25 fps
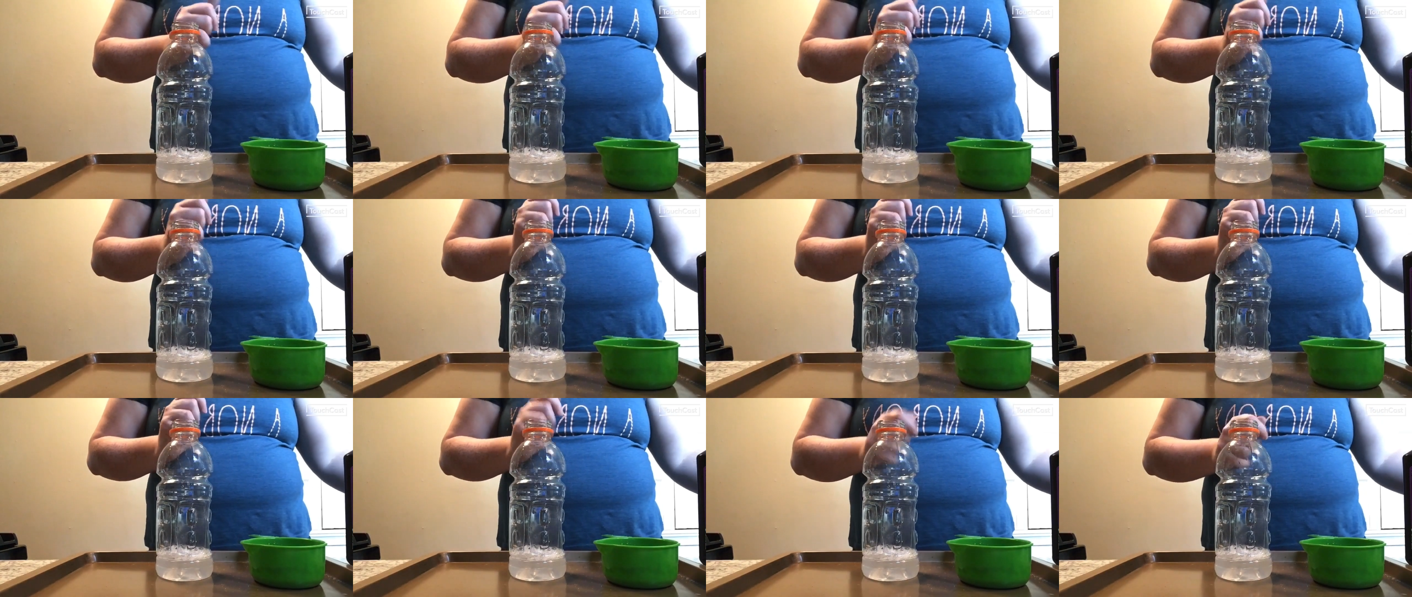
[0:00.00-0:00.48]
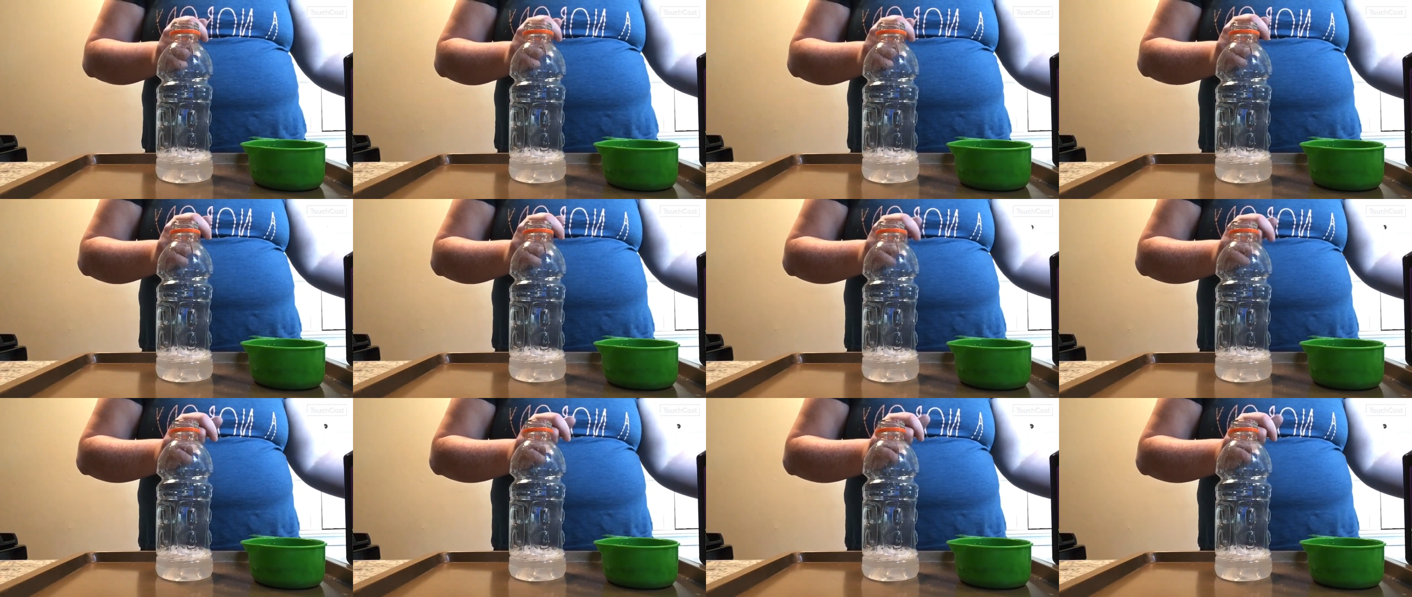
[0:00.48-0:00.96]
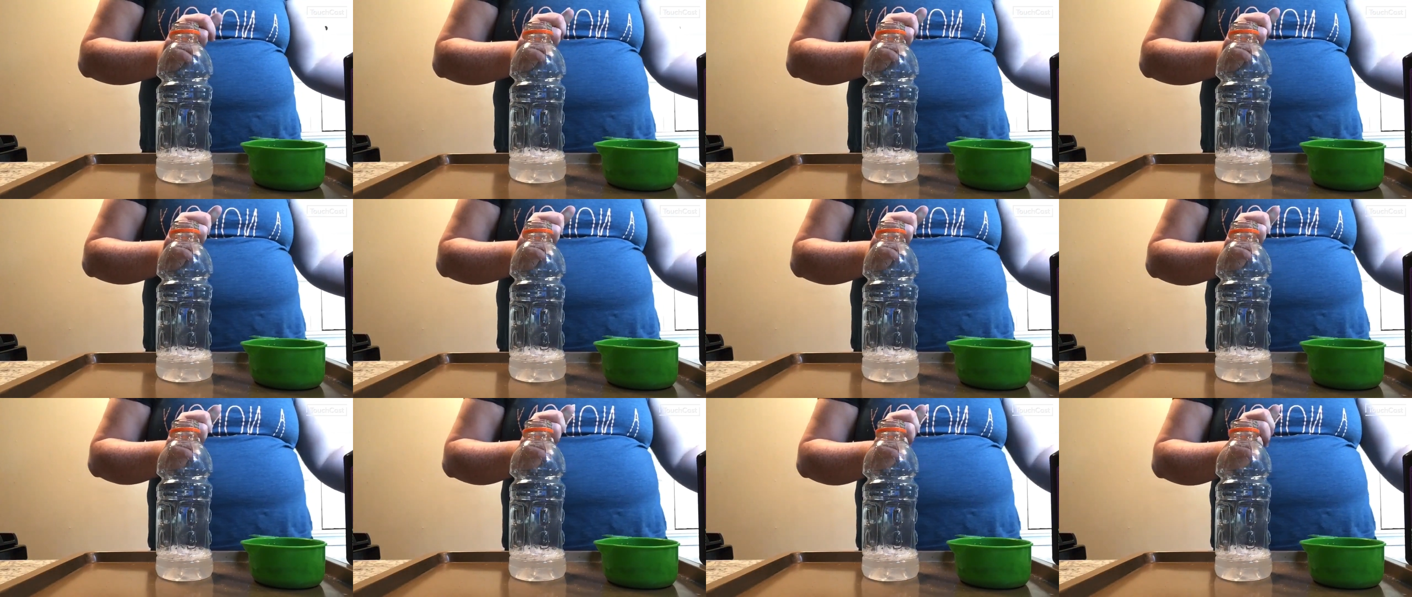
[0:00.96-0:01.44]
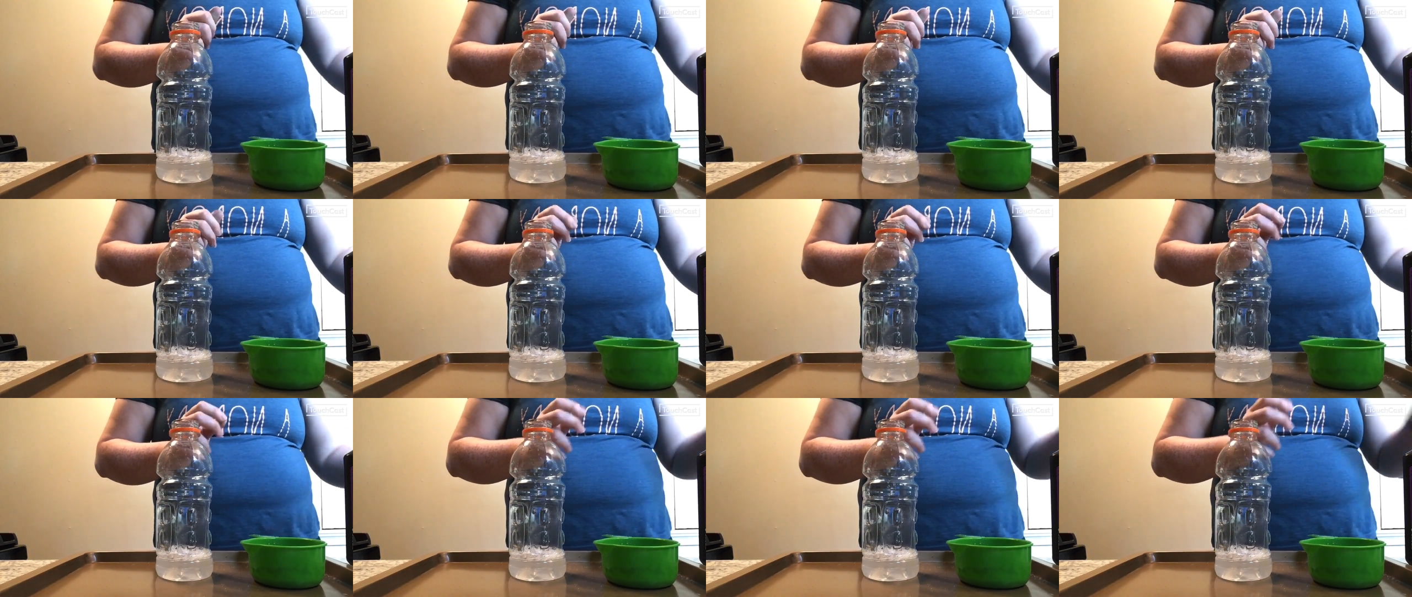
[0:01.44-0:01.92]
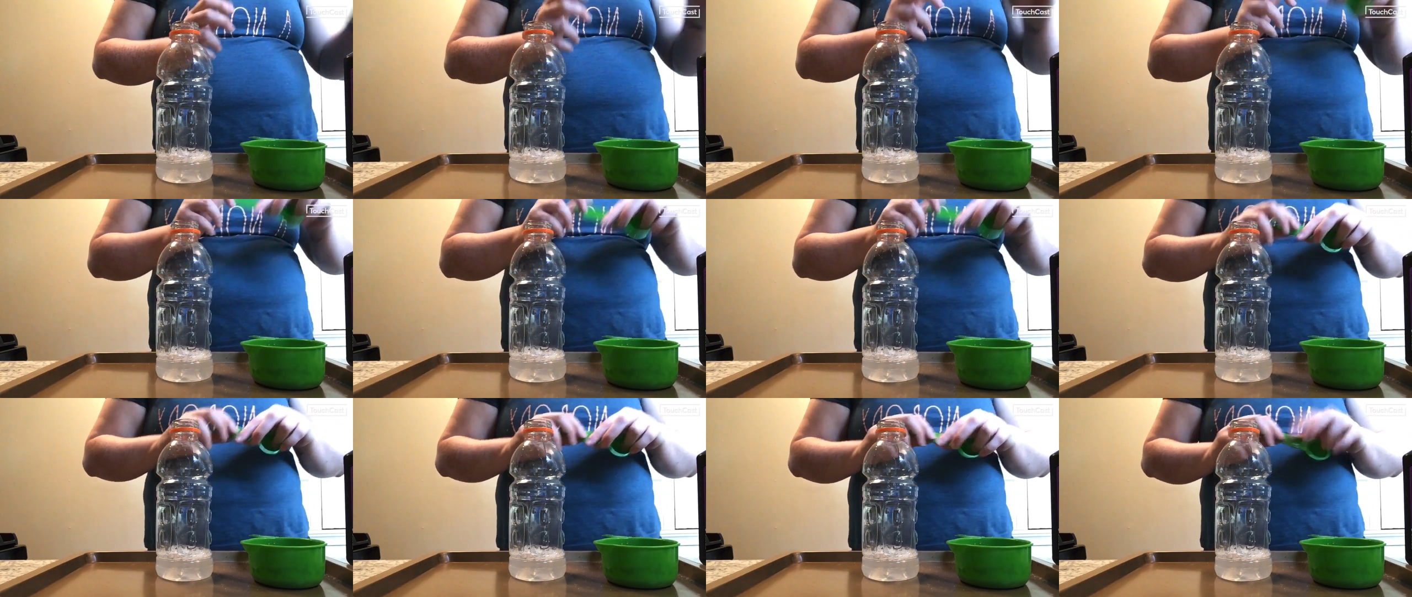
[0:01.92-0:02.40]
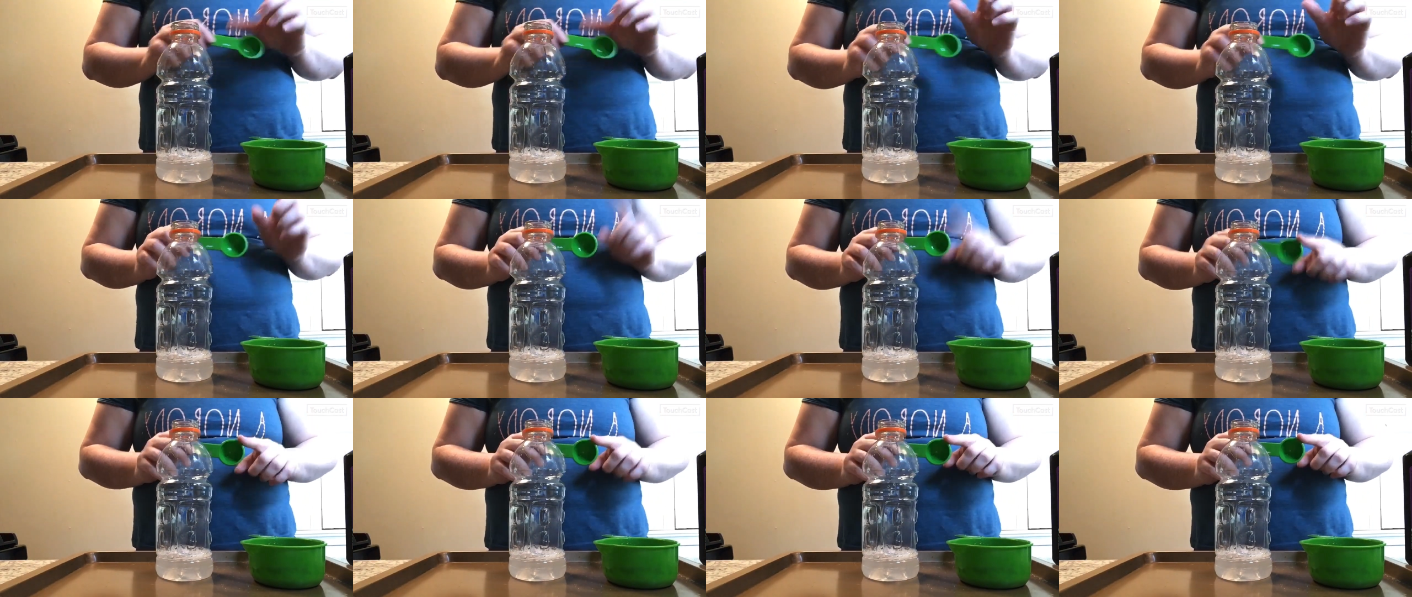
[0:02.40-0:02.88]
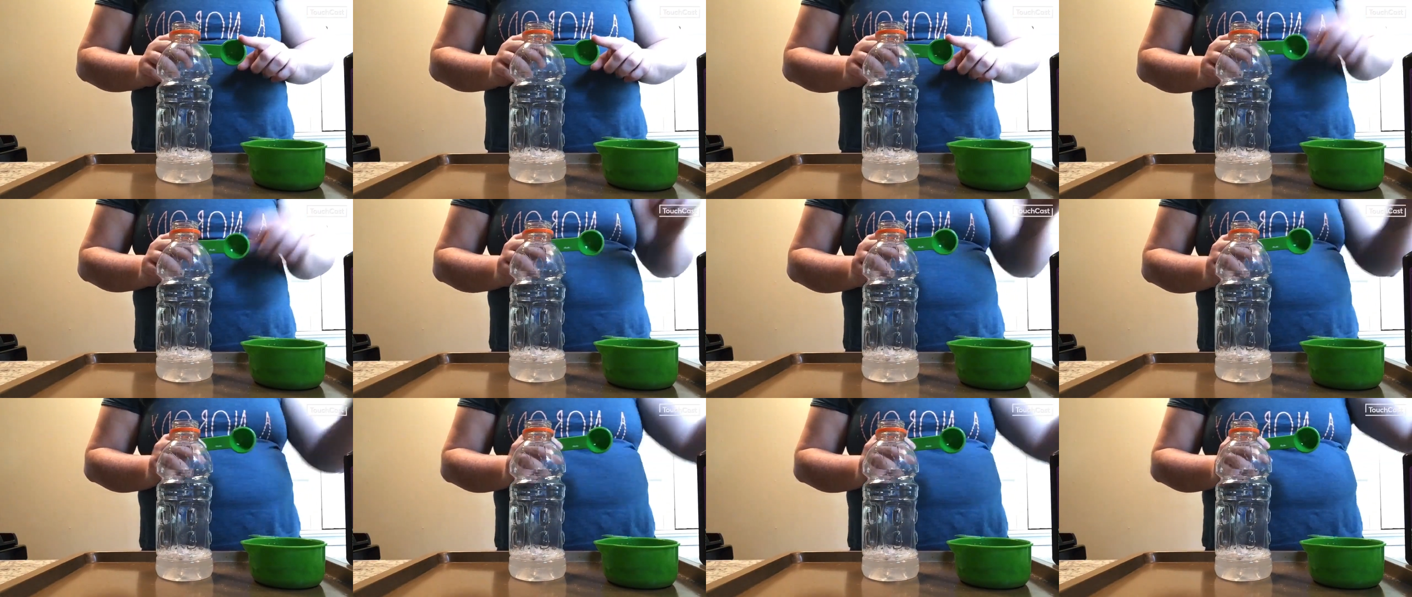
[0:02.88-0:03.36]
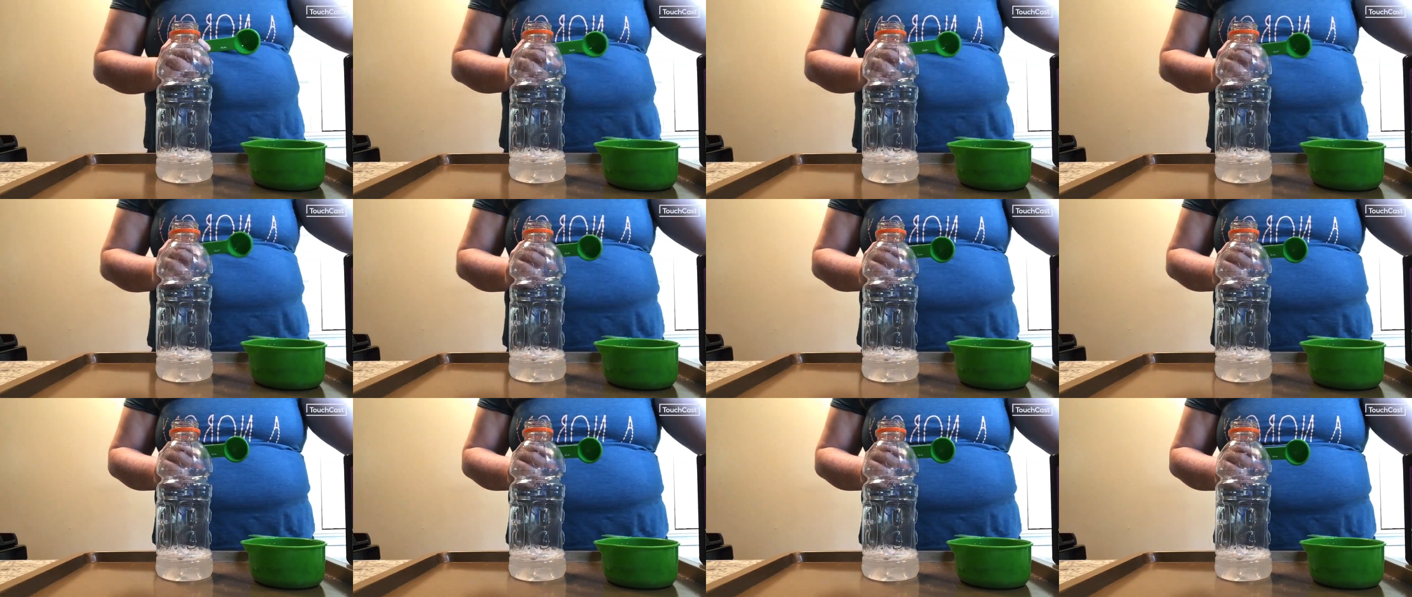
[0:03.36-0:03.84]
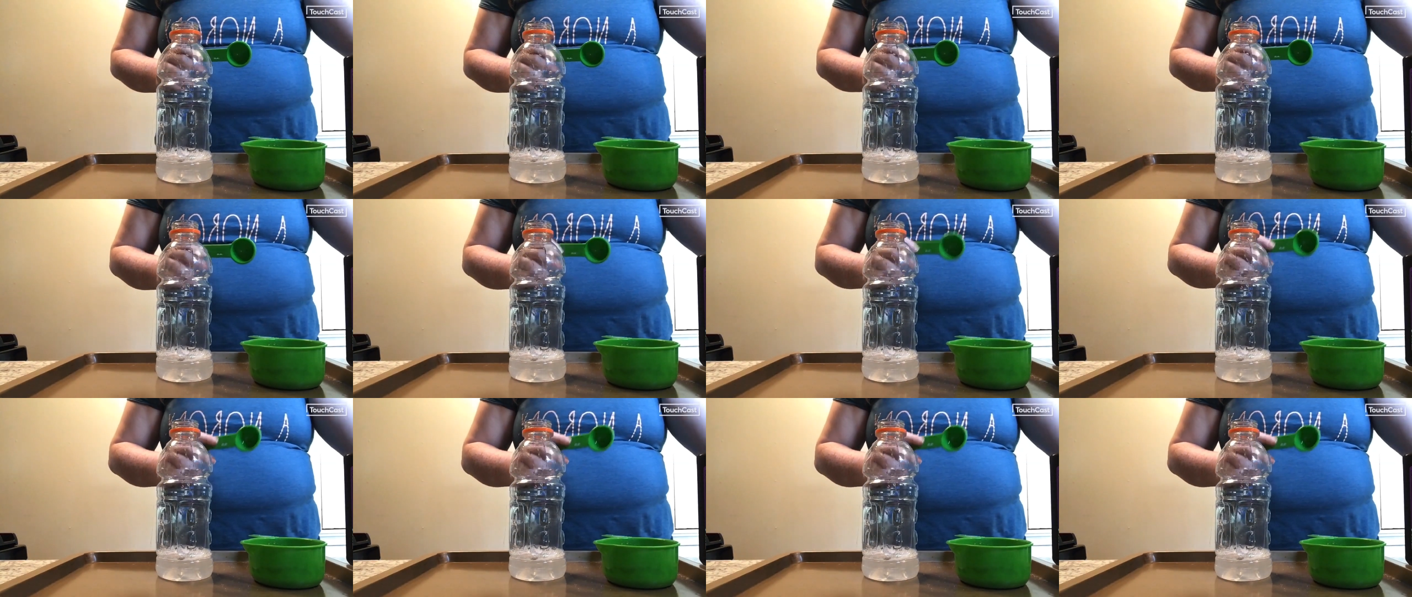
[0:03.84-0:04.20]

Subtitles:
Nobody's mouth can be seen.